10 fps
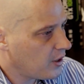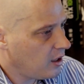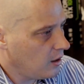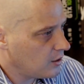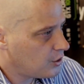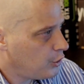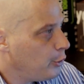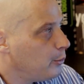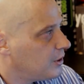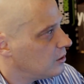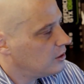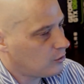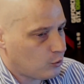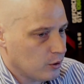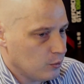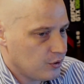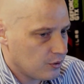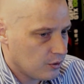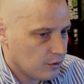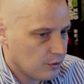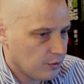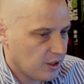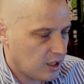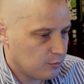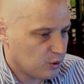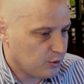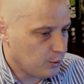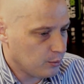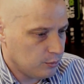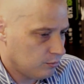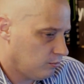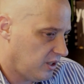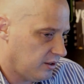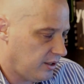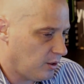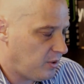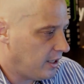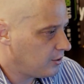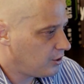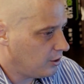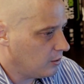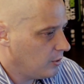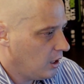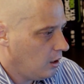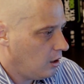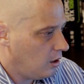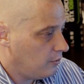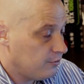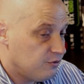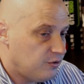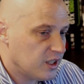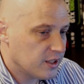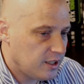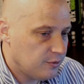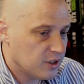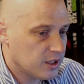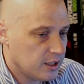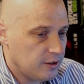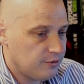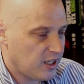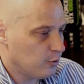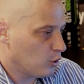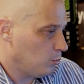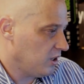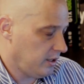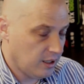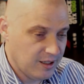LXQt distros that I've reviewed in the past year? Very, very favorably.